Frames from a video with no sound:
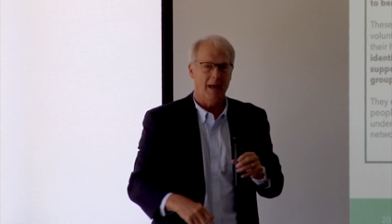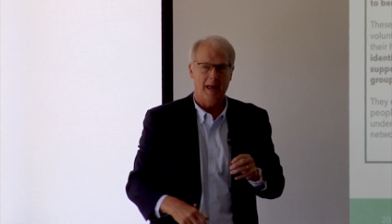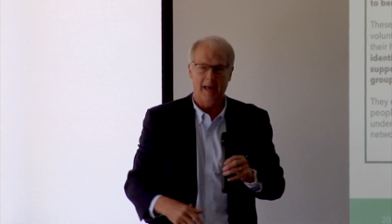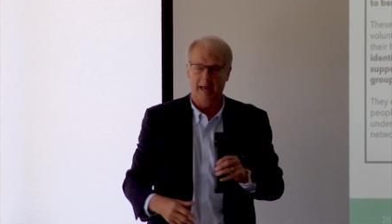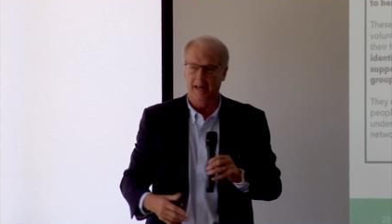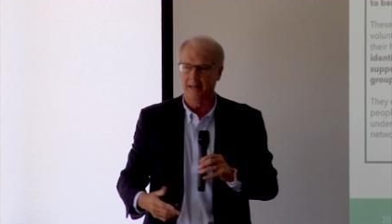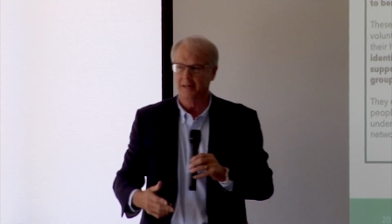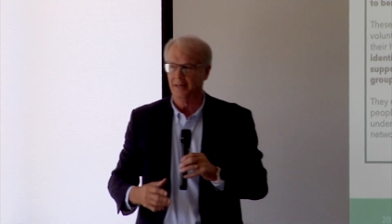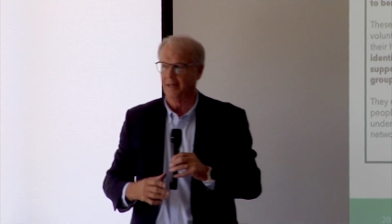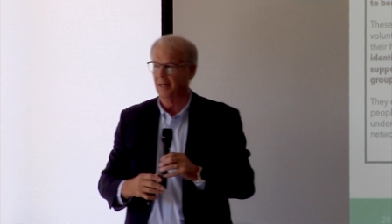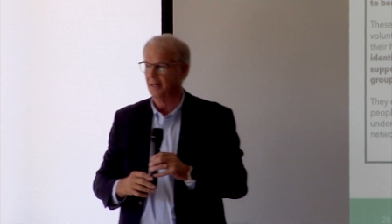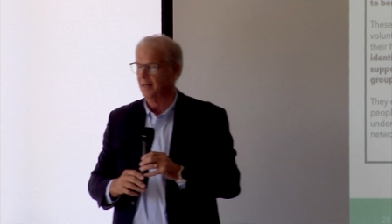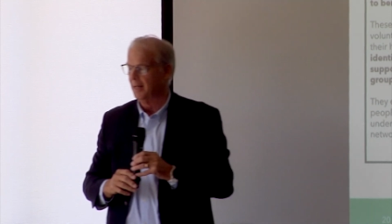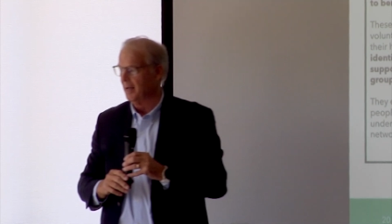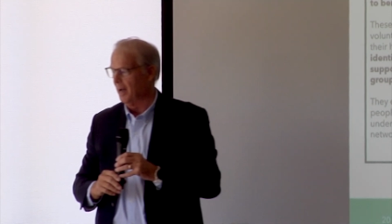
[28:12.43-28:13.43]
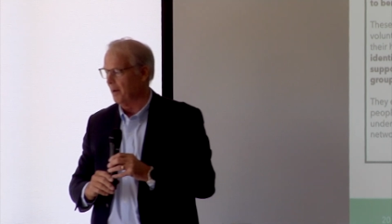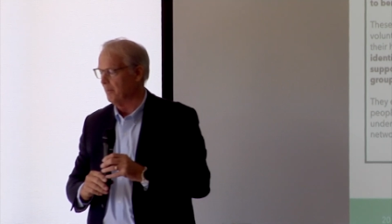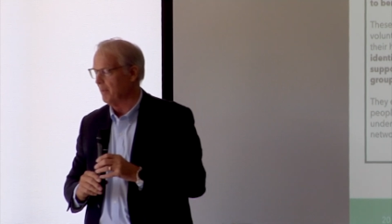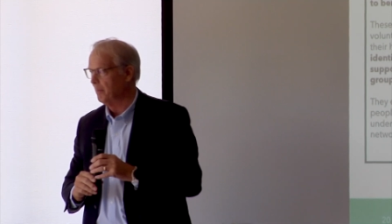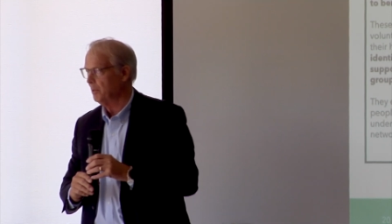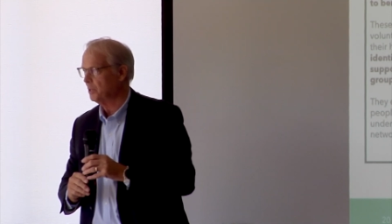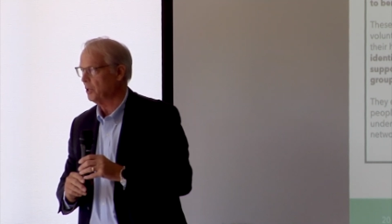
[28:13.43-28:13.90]
And I
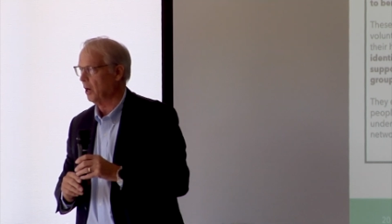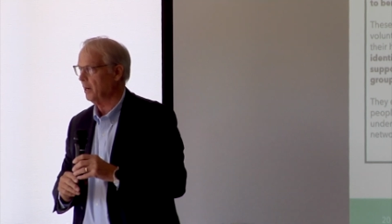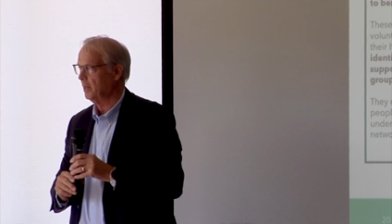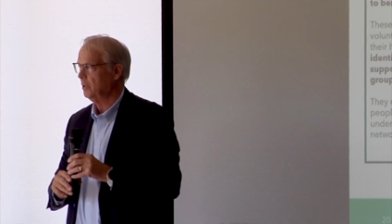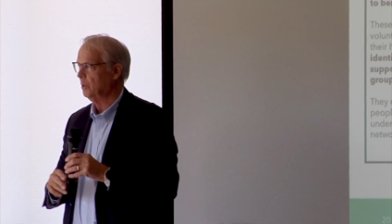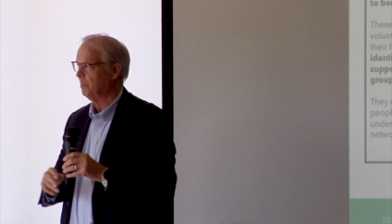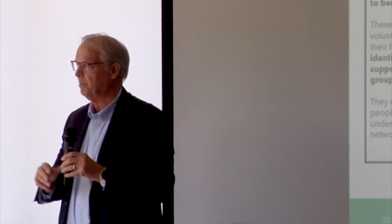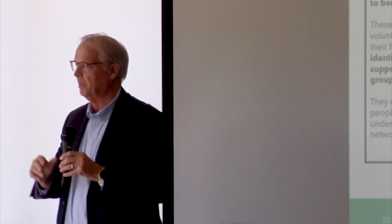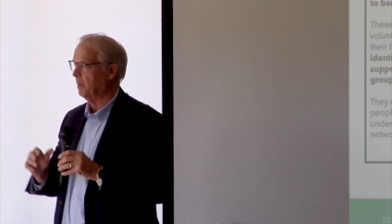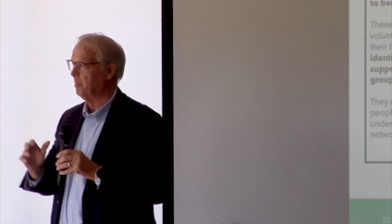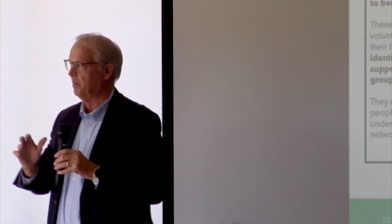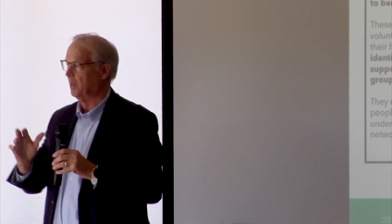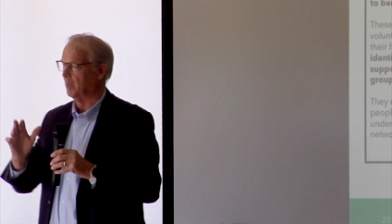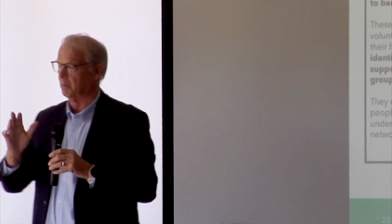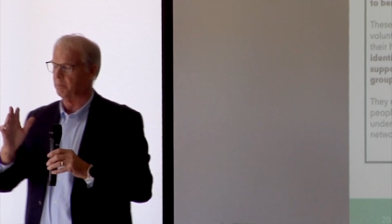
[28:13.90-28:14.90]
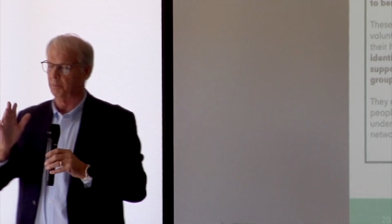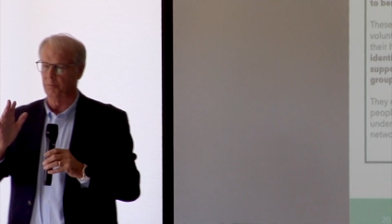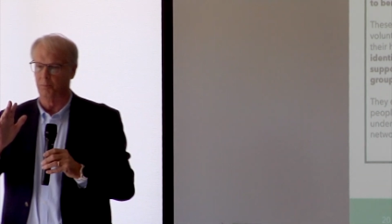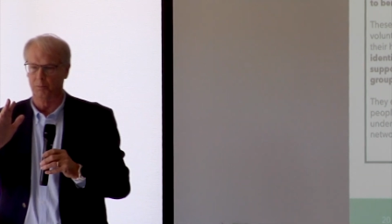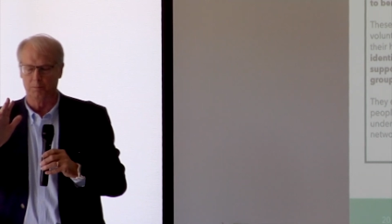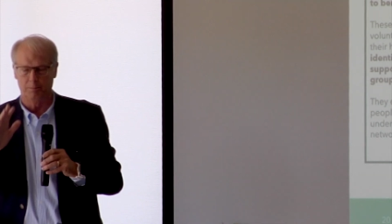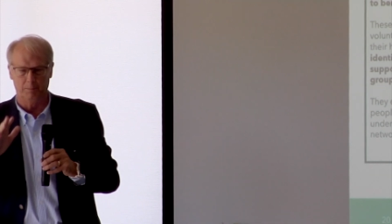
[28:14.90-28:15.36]
remember talking to a
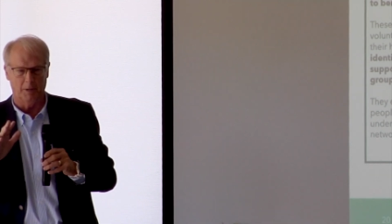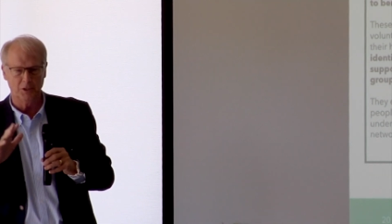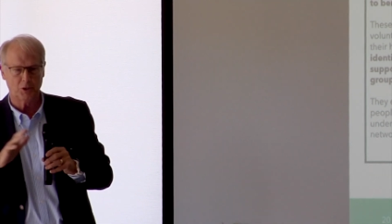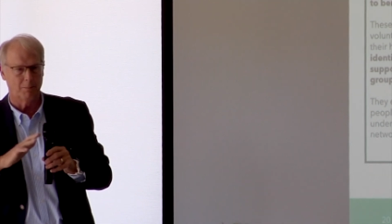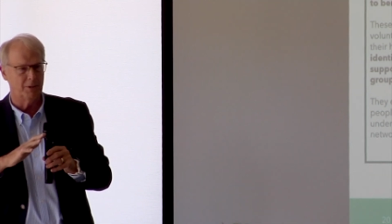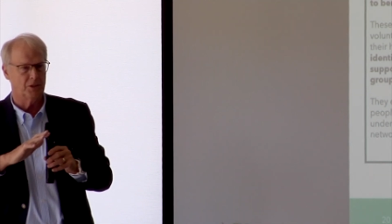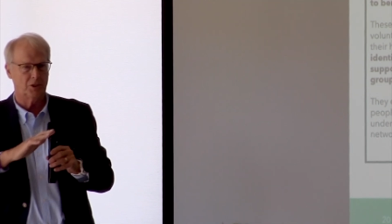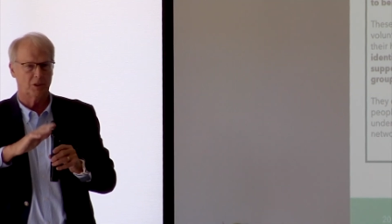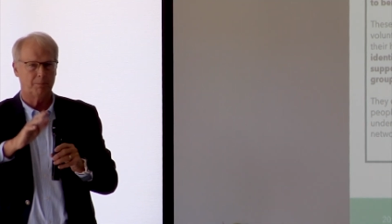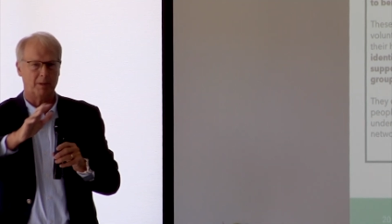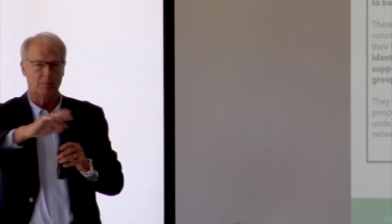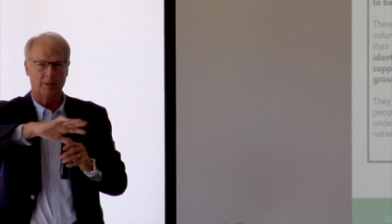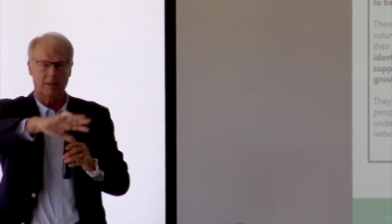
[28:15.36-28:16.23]
bunch of business people.